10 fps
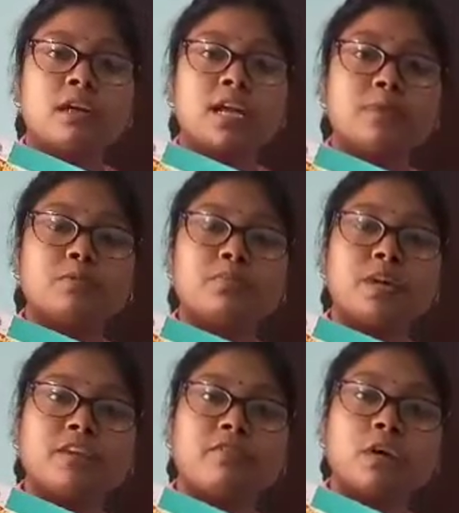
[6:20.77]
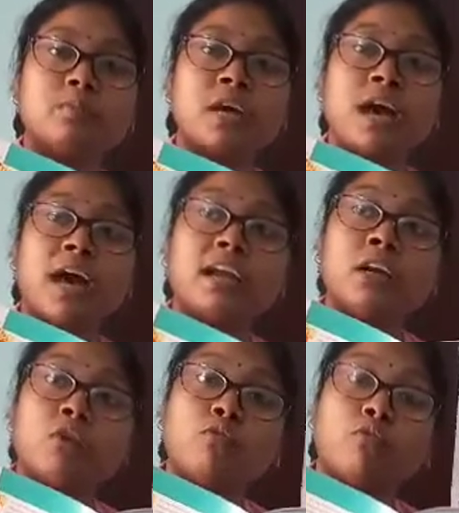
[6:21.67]
types of the adverbs,
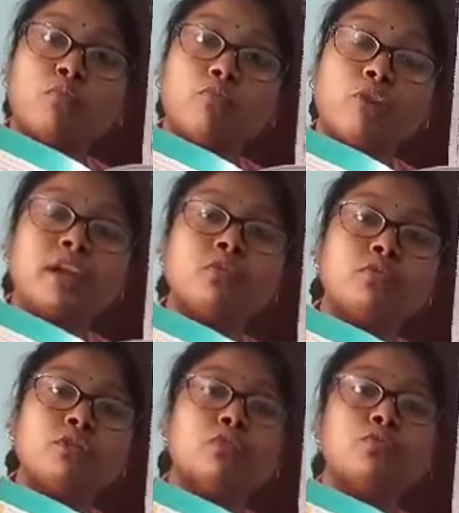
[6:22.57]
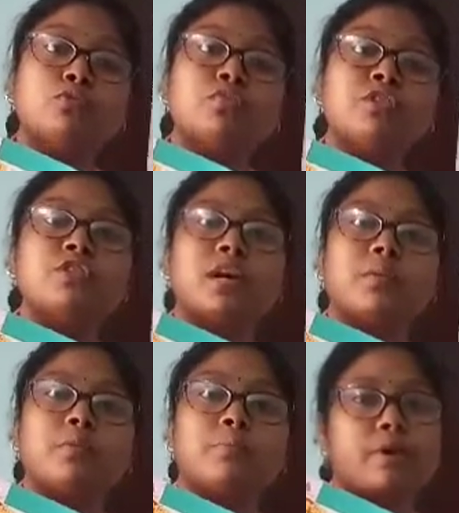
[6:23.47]
and when to use which
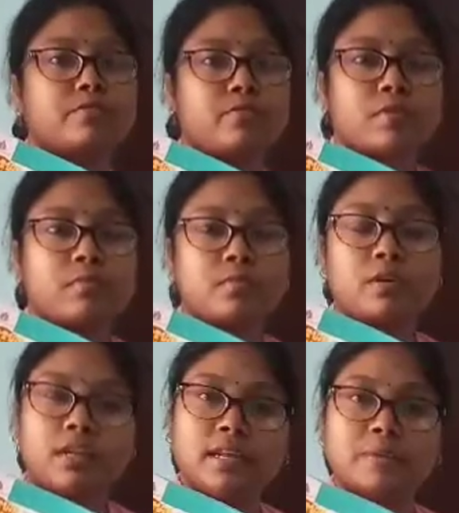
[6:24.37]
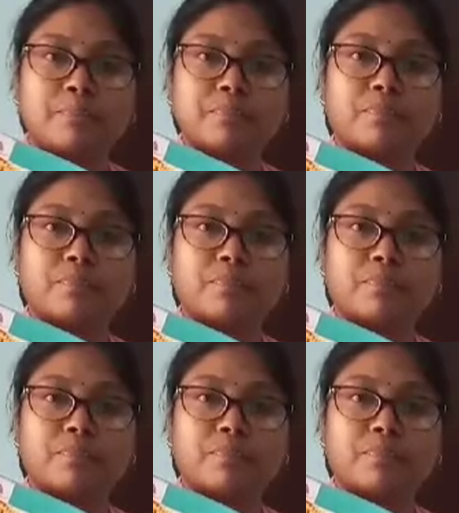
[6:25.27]
type of adverb. Clear?